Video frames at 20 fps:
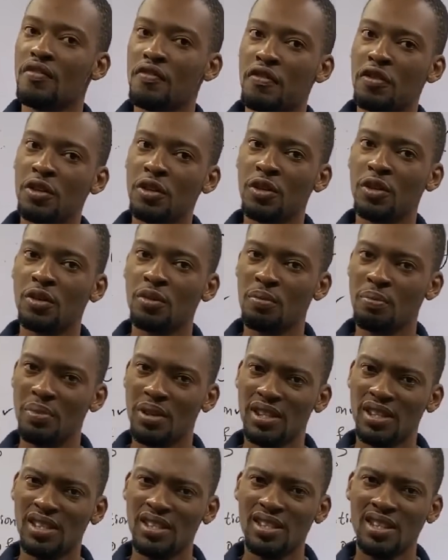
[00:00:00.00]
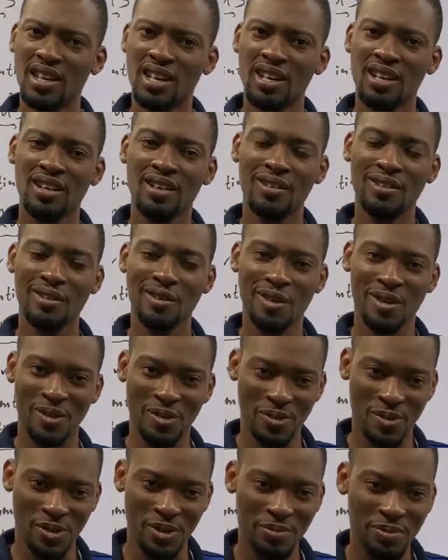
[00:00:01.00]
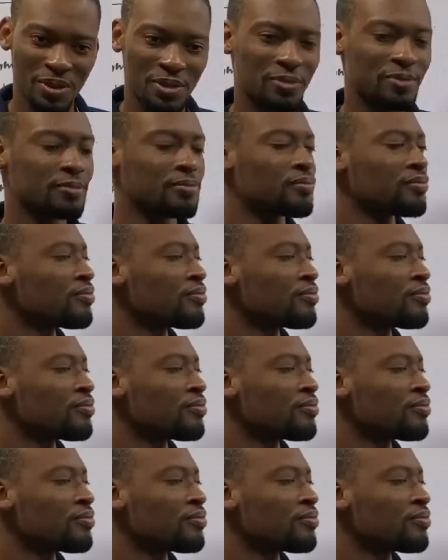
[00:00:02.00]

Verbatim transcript: for your personal consumption.